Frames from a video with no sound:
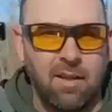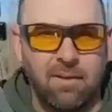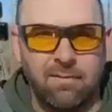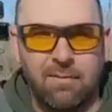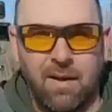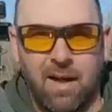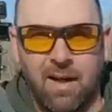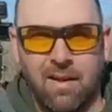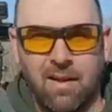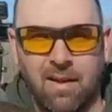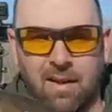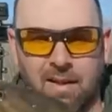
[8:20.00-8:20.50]
And
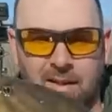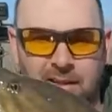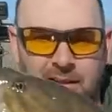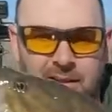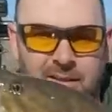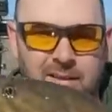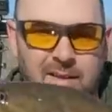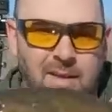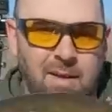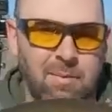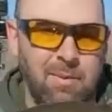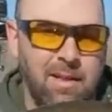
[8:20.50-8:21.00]
finally,
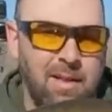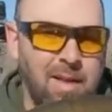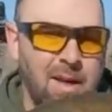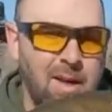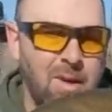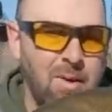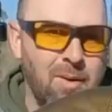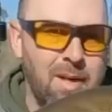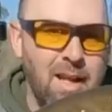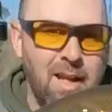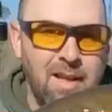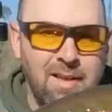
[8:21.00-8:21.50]
there we
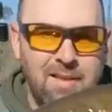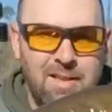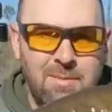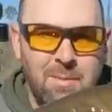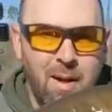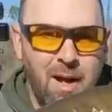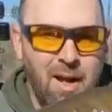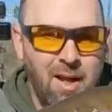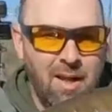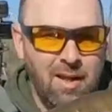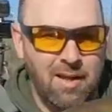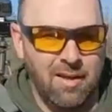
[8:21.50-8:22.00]
go, got a
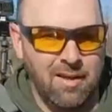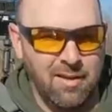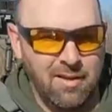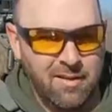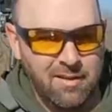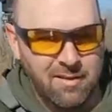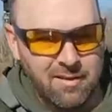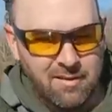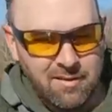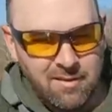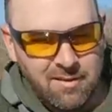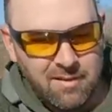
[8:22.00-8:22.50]
smallie.
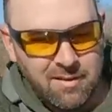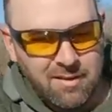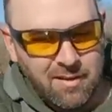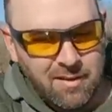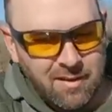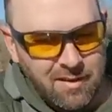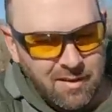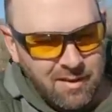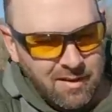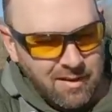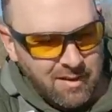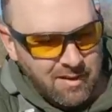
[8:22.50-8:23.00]

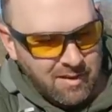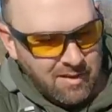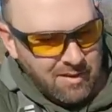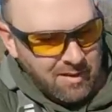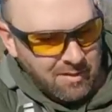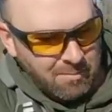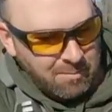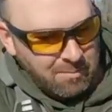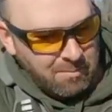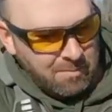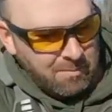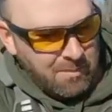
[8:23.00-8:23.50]

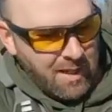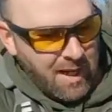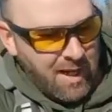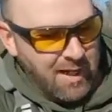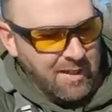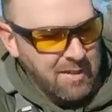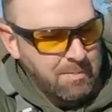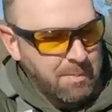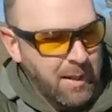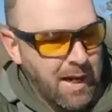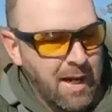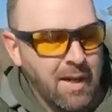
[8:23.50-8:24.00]

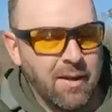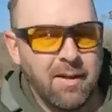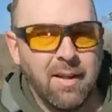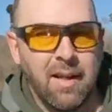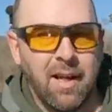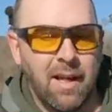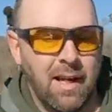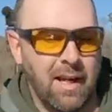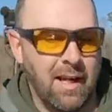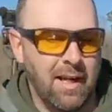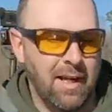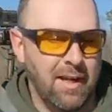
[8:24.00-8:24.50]
Nice pound
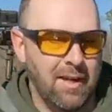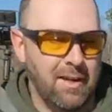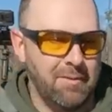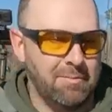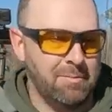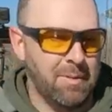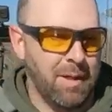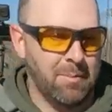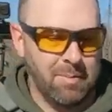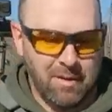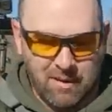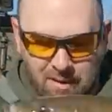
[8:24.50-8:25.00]
and a
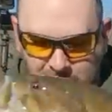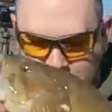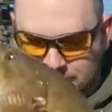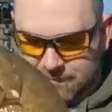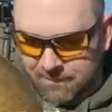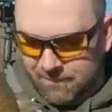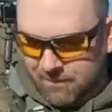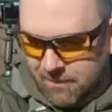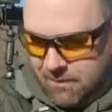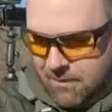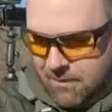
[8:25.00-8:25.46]
half, probably